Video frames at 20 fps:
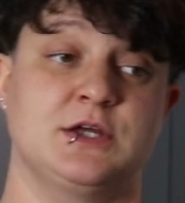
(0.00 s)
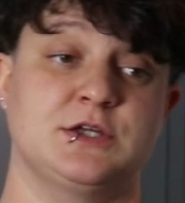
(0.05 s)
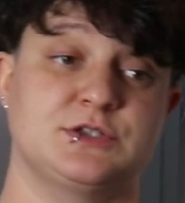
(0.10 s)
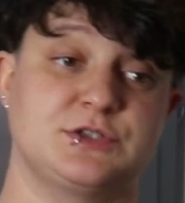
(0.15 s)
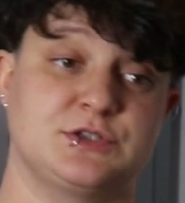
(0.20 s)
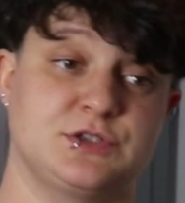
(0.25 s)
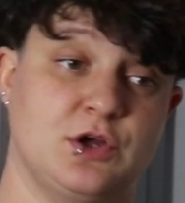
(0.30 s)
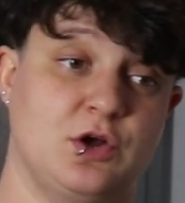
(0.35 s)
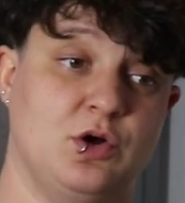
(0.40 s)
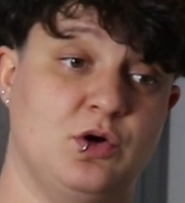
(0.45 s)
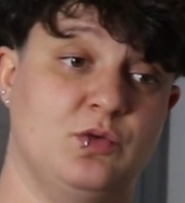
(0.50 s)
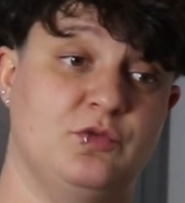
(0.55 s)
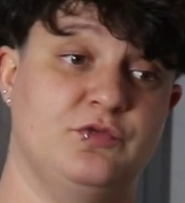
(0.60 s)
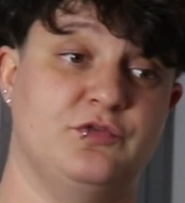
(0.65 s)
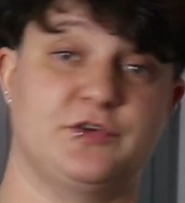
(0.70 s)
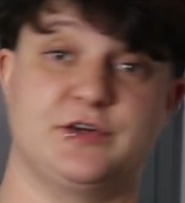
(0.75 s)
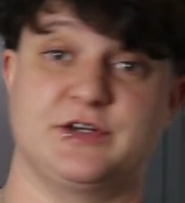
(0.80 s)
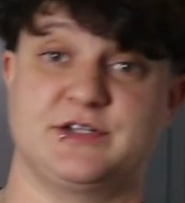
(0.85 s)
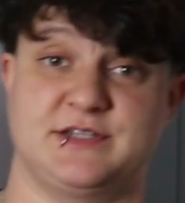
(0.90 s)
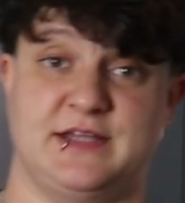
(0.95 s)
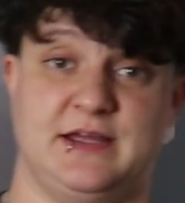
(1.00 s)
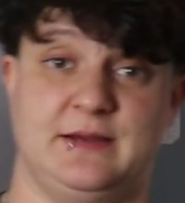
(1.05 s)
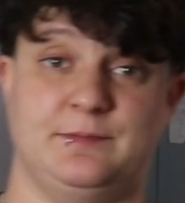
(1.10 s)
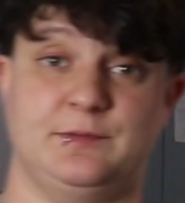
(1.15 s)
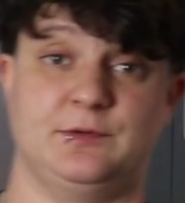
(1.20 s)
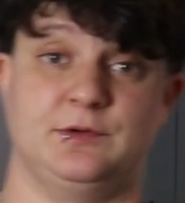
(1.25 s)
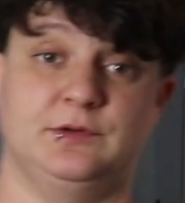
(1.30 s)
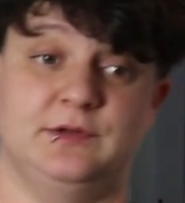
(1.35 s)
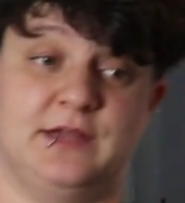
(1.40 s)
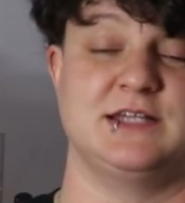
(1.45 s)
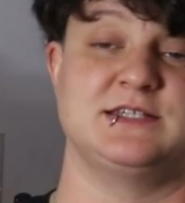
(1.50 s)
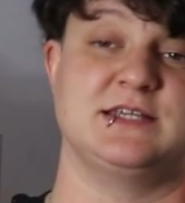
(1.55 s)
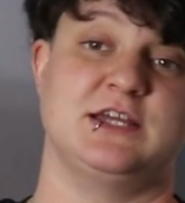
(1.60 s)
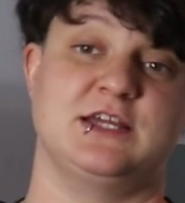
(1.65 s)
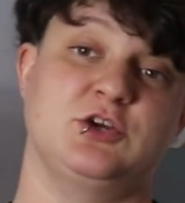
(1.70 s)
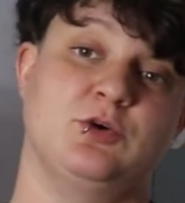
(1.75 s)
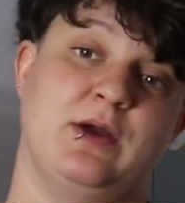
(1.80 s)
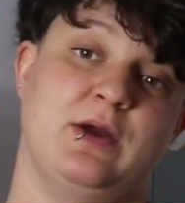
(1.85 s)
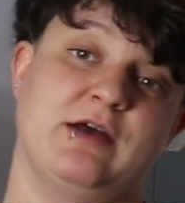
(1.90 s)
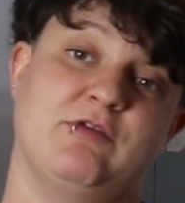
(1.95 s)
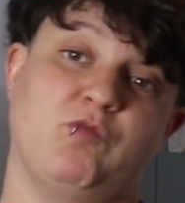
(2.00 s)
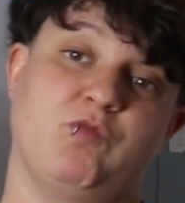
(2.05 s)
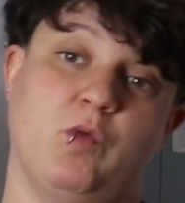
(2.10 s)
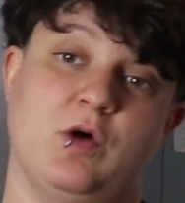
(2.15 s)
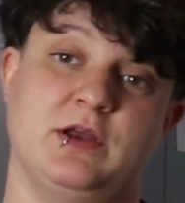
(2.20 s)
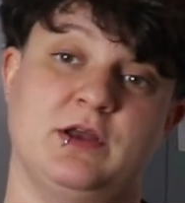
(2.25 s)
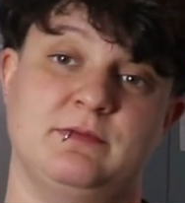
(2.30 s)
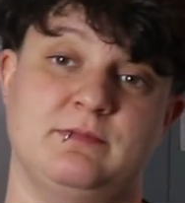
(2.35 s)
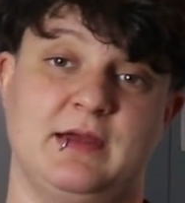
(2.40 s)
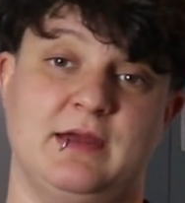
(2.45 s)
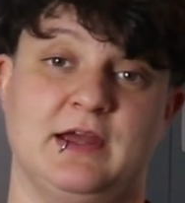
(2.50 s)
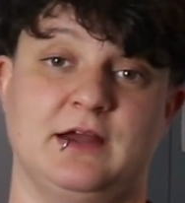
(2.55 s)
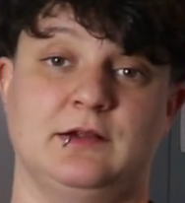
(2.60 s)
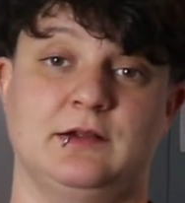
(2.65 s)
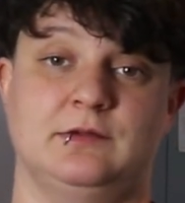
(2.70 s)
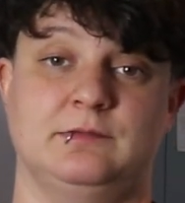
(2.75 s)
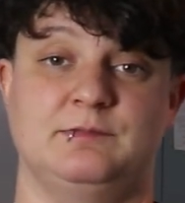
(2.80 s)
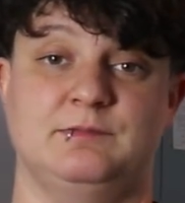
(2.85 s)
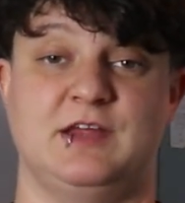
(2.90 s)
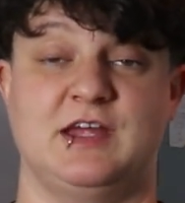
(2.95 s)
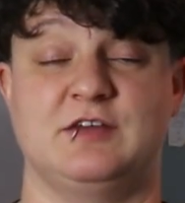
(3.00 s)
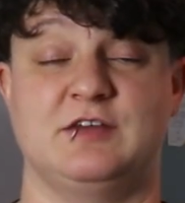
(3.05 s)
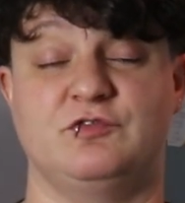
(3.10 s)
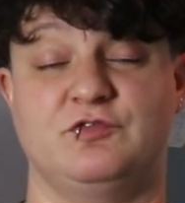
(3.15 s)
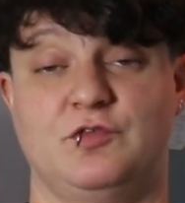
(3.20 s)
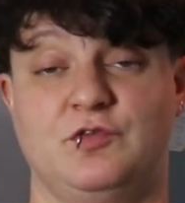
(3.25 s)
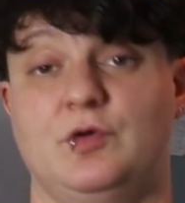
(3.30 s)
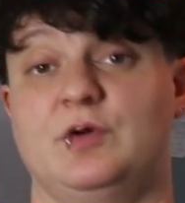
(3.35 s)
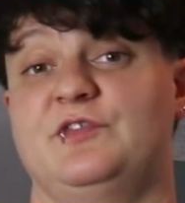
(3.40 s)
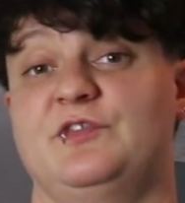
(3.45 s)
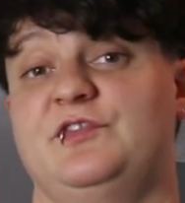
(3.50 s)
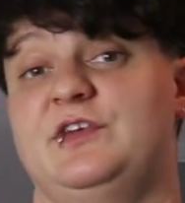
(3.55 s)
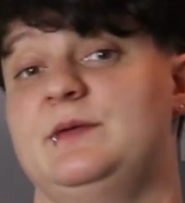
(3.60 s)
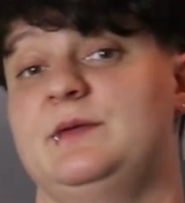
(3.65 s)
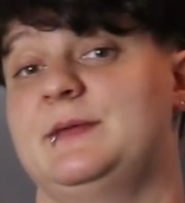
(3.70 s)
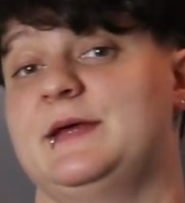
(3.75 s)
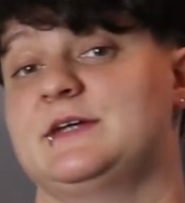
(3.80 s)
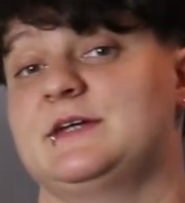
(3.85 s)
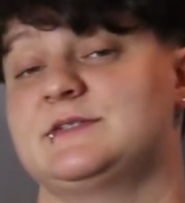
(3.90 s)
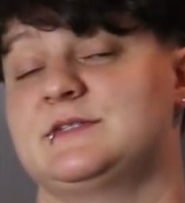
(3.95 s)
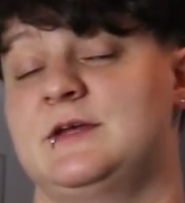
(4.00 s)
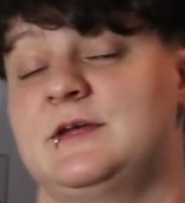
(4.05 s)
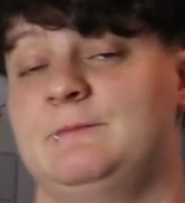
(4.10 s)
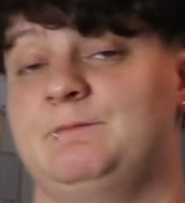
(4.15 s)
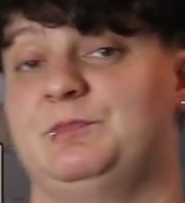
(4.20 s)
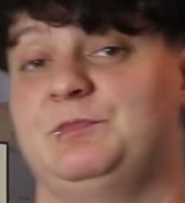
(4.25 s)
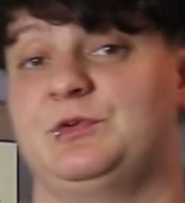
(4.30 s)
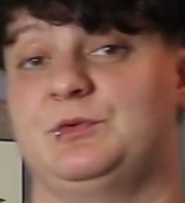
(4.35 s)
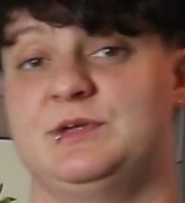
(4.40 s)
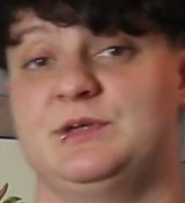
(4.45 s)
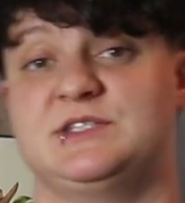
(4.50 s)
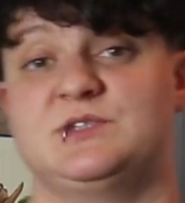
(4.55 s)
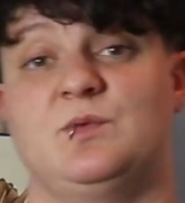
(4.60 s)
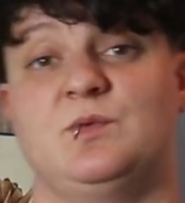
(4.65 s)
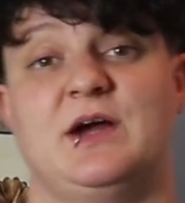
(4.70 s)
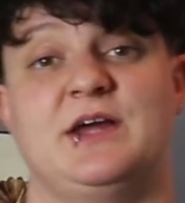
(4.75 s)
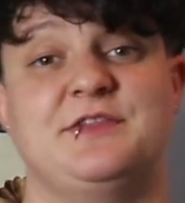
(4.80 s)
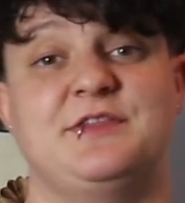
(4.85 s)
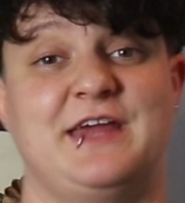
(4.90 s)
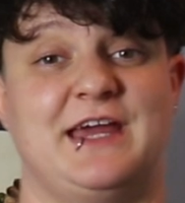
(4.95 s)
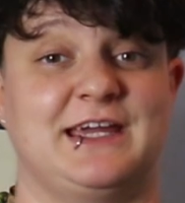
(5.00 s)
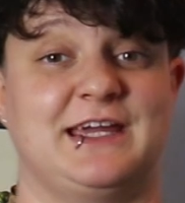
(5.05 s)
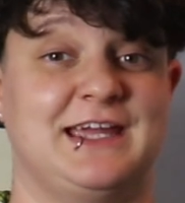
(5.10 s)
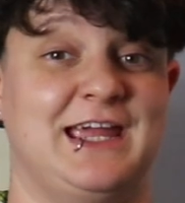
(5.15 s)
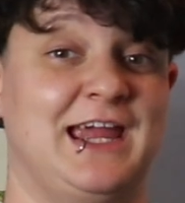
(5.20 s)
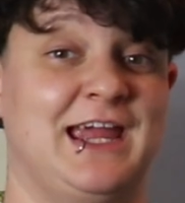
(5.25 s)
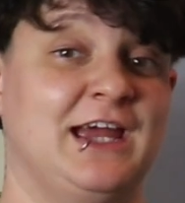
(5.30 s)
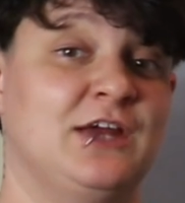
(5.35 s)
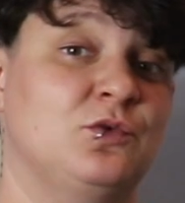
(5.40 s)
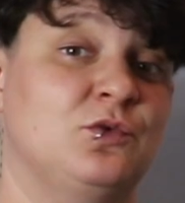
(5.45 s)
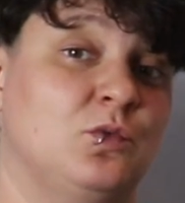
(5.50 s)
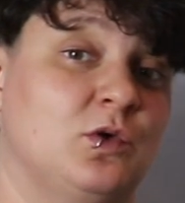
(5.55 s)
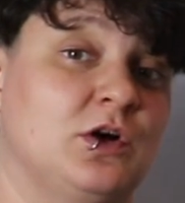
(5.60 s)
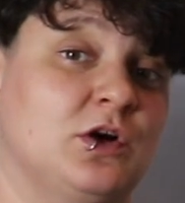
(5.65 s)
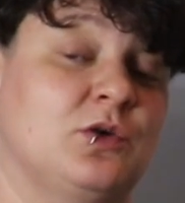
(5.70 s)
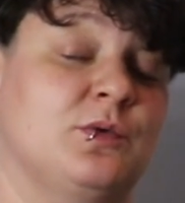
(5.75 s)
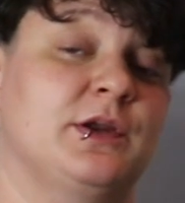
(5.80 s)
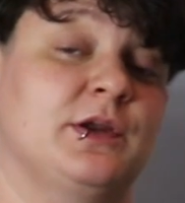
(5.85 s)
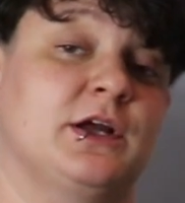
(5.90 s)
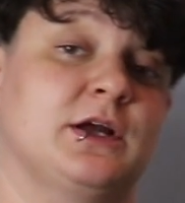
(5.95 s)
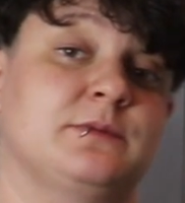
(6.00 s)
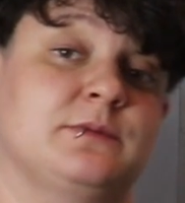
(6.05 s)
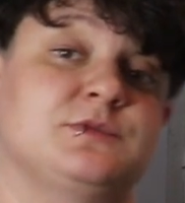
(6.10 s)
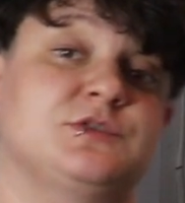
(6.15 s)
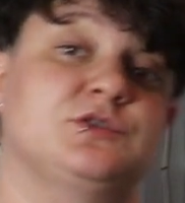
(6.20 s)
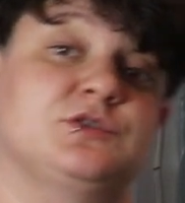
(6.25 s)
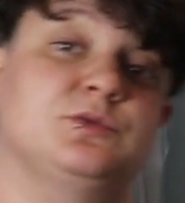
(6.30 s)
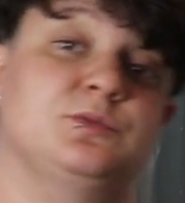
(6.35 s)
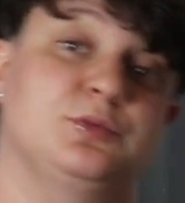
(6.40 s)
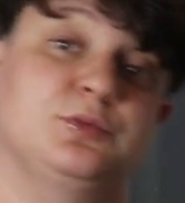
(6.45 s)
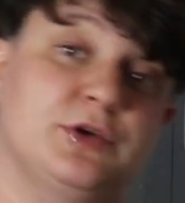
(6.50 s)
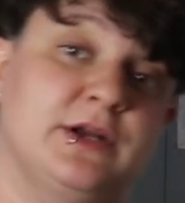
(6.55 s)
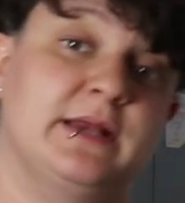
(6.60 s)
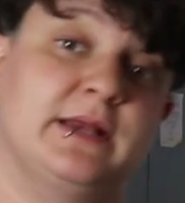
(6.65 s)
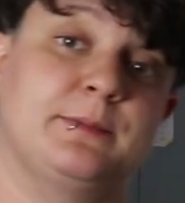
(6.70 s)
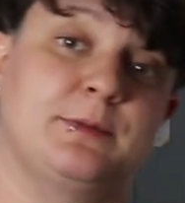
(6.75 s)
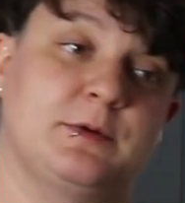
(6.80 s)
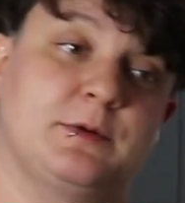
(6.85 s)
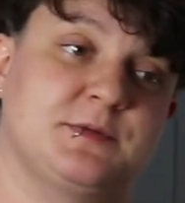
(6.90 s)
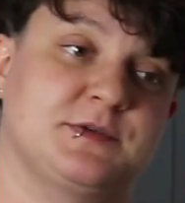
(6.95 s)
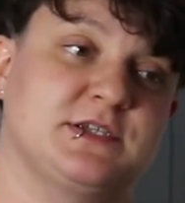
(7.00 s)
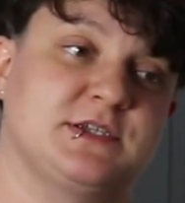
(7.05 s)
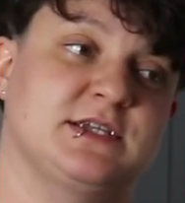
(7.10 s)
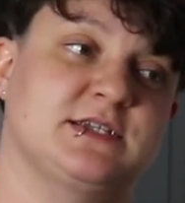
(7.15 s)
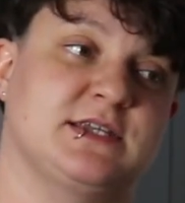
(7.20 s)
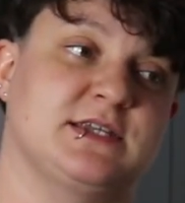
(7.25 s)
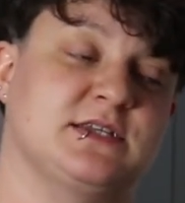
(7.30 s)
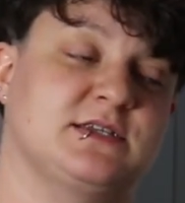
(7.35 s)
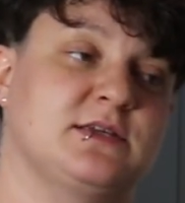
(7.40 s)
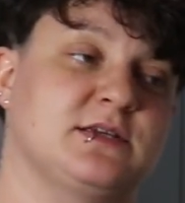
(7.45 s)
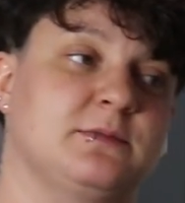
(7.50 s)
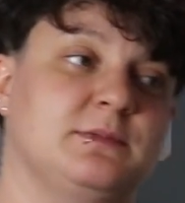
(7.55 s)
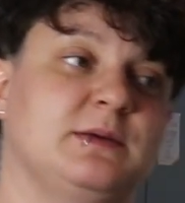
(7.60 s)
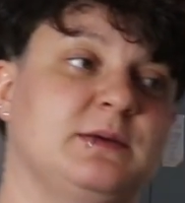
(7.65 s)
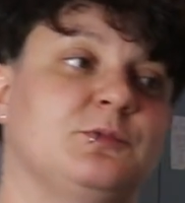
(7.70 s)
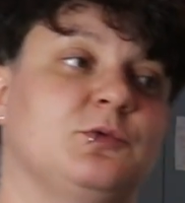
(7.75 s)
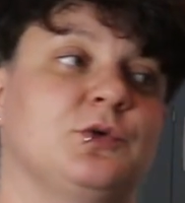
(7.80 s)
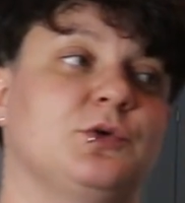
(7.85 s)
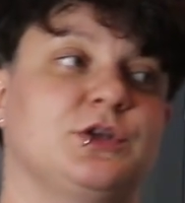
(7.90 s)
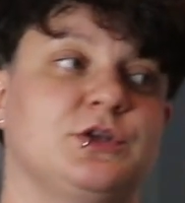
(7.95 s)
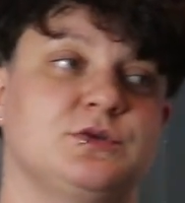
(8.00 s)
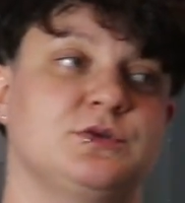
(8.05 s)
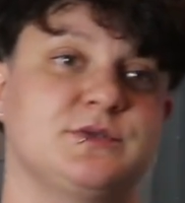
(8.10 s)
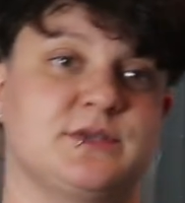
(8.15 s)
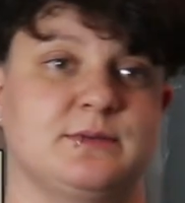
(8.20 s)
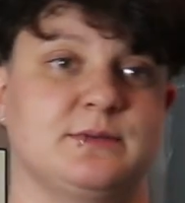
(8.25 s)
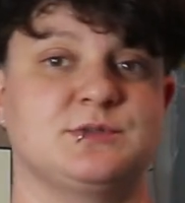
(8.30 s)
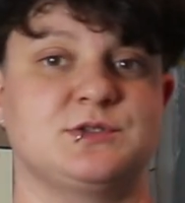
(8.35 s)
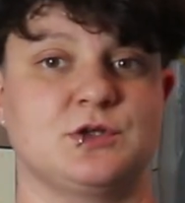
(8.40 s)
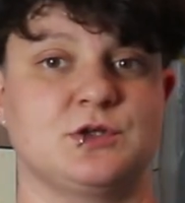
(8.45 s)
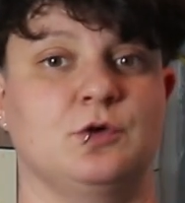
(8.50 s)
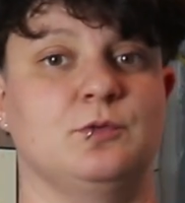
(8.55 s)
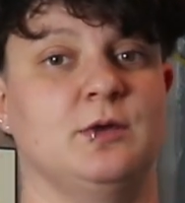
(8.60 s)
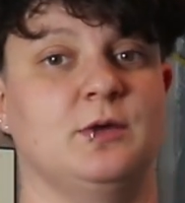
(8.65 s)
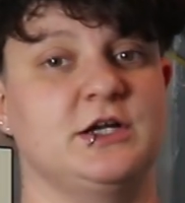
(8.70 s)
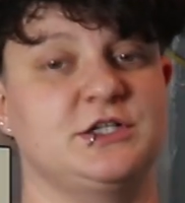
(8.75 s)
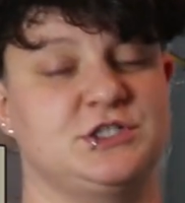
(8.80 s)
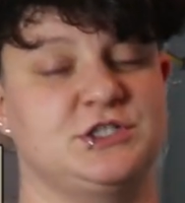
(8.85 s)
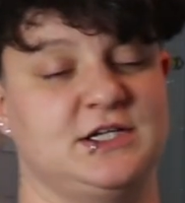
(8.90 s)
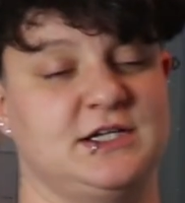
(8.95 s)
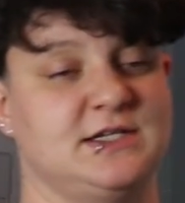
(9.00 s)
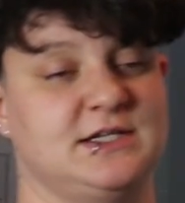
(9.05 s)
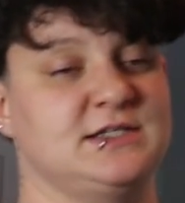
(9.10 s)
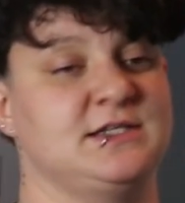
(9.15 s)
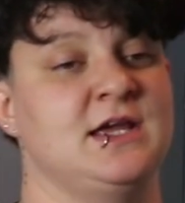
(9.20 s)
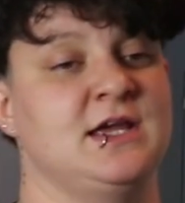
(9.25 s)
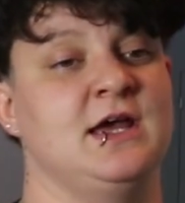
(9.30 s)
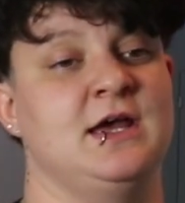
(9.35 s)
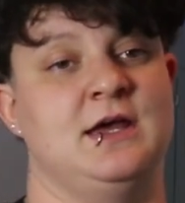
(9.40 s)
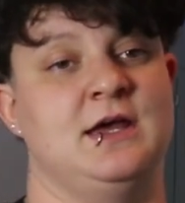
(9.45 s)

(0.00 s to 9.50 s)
So for example, let's say you have 1 male and 4 females. The reason why that can work when it comes to breeding purposes, and some people use them so much, is